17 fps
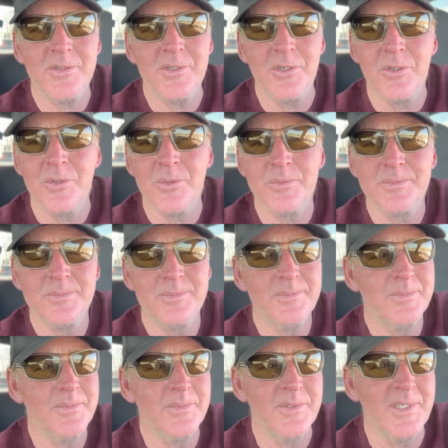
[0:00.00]
you know,
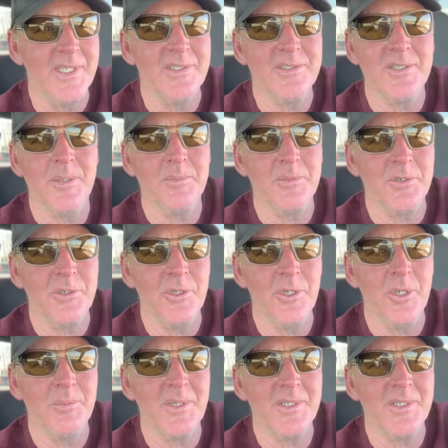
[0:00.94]
did something to him.